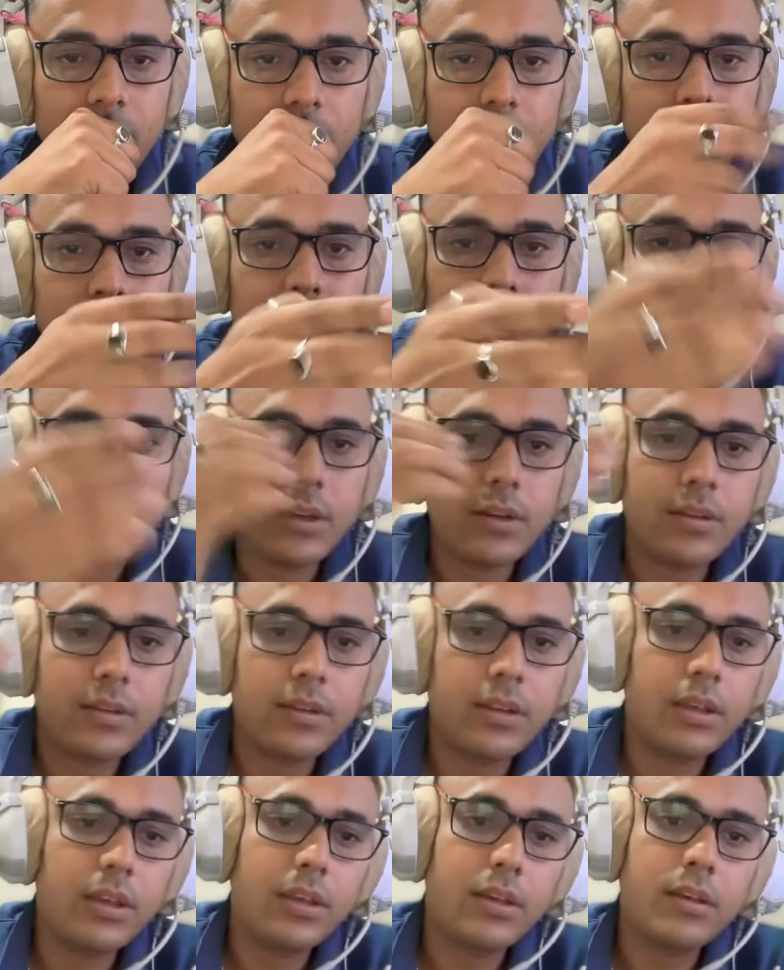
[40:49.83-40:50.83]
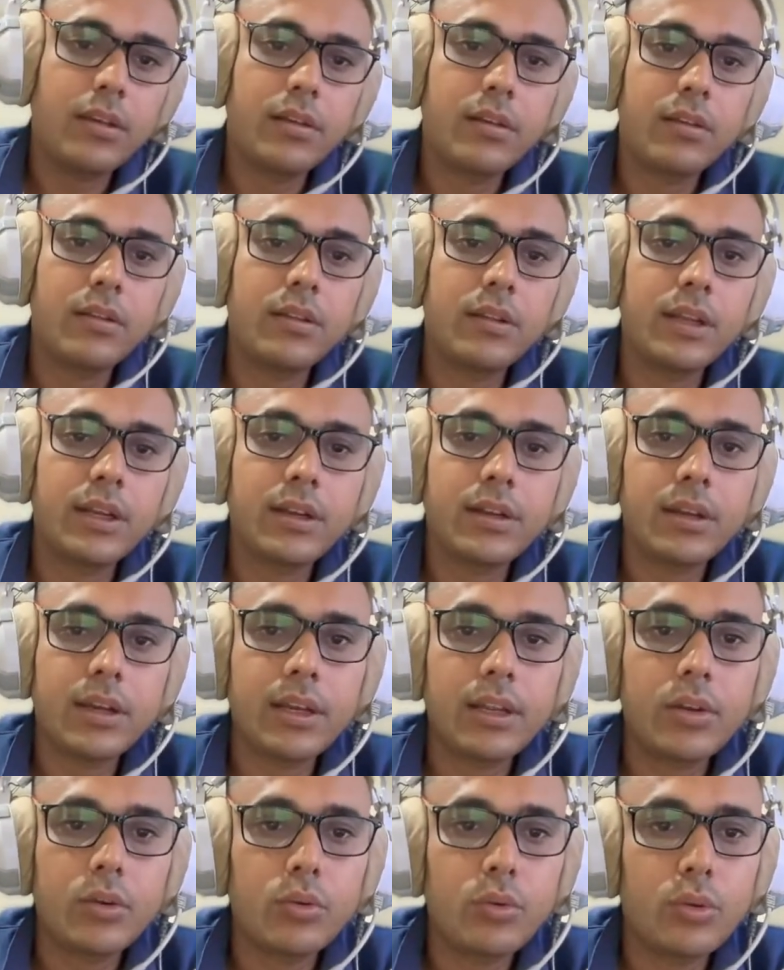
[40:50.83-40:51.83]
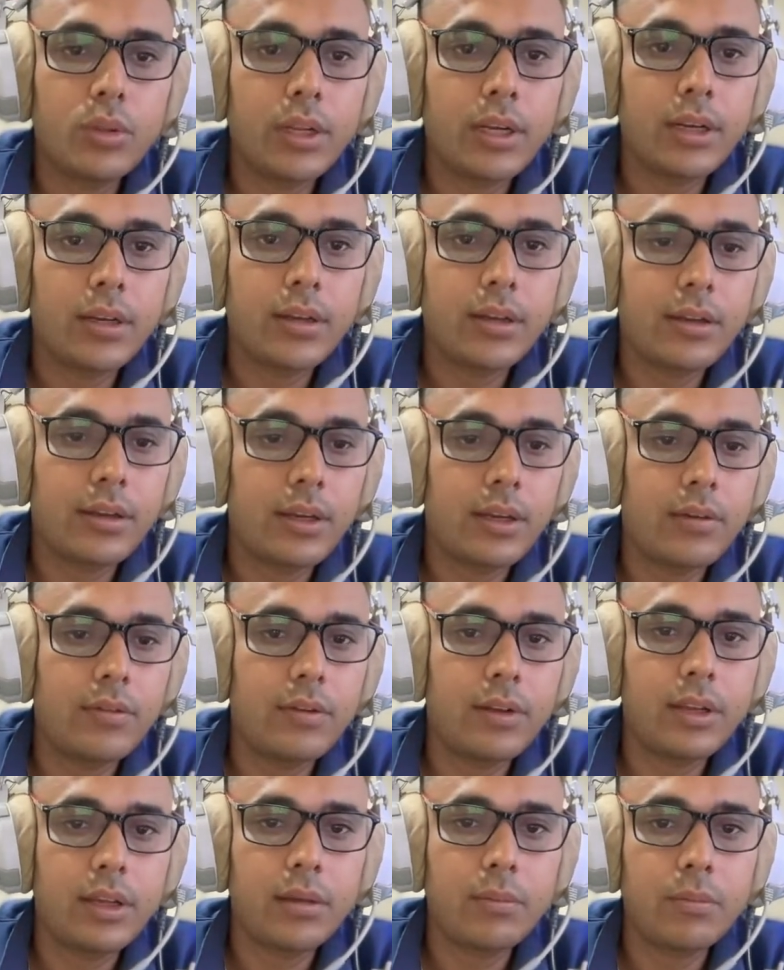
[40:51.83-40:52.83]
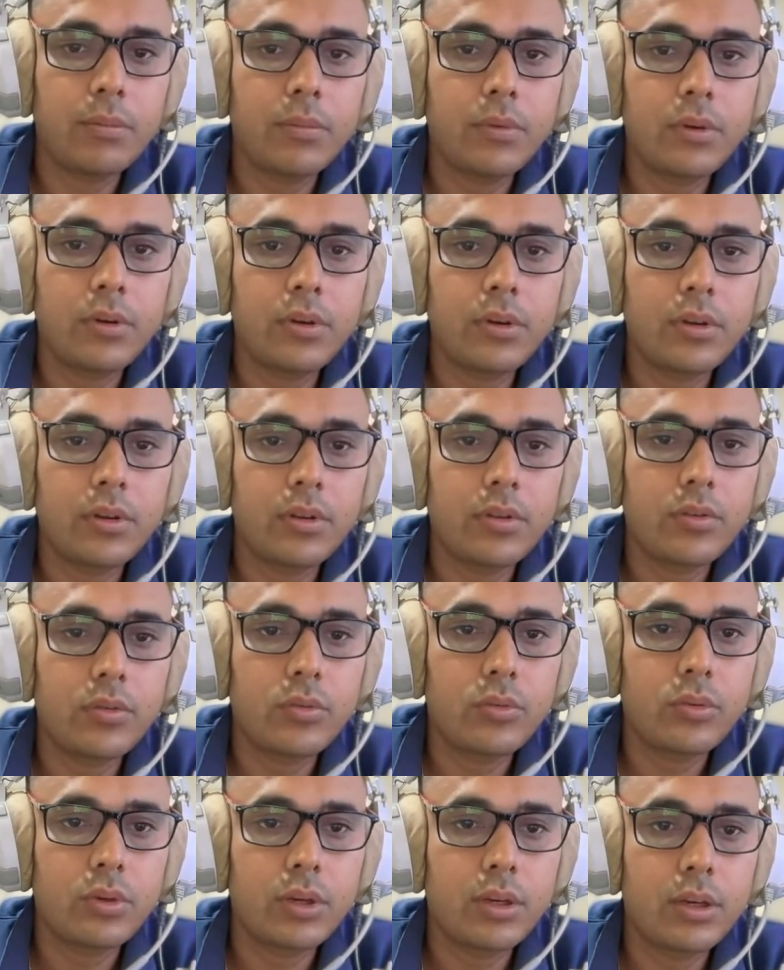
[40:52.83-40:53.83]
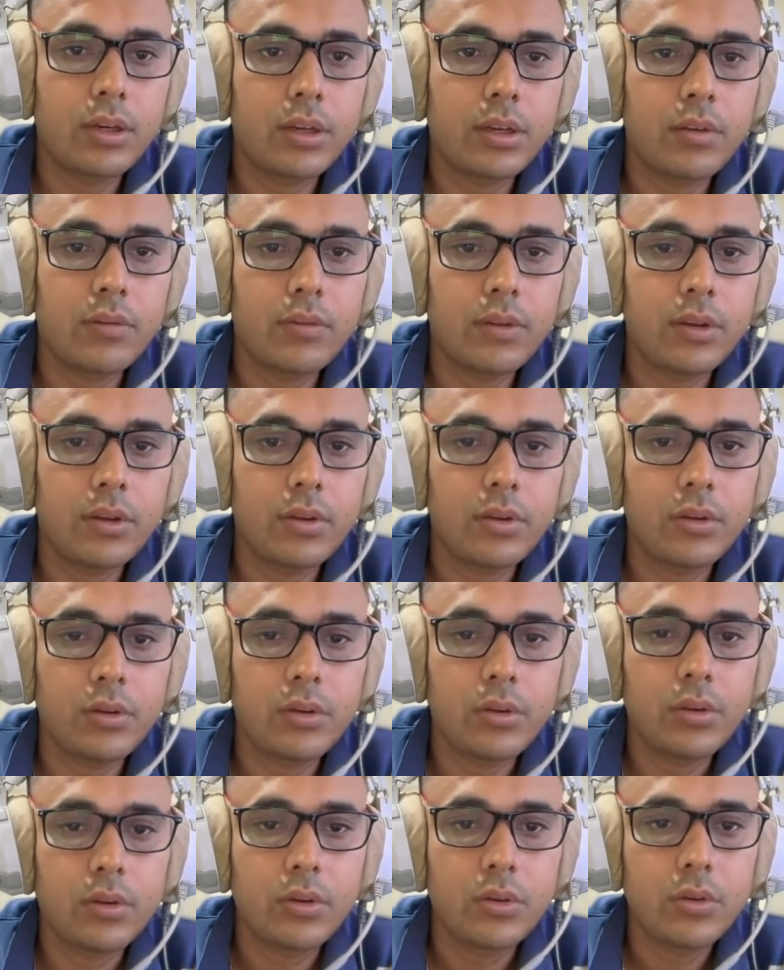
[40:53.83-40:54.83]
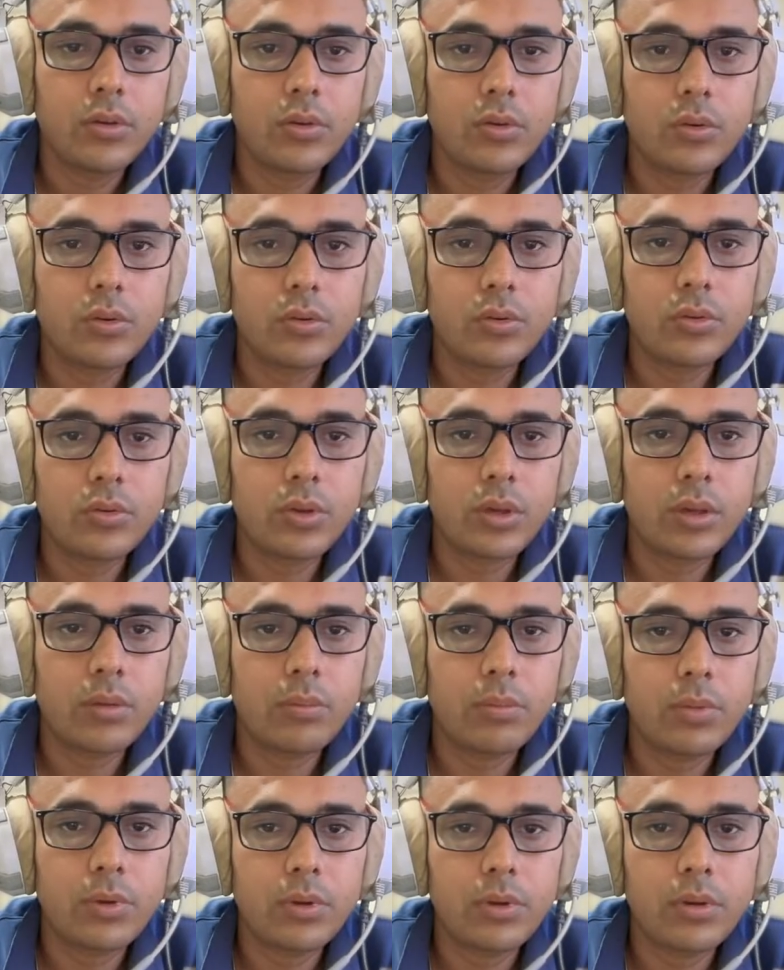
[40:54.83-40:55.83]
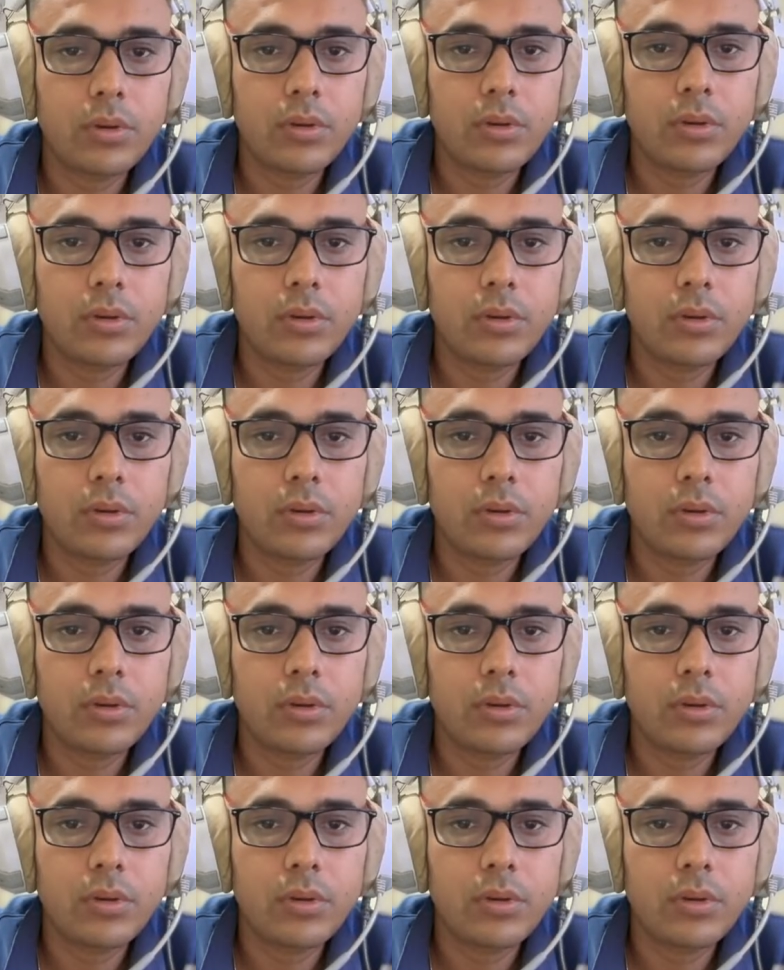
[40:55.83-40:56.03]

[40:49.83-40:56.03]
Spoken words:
let's see that I know that it will happen sooner. It will goes to happen.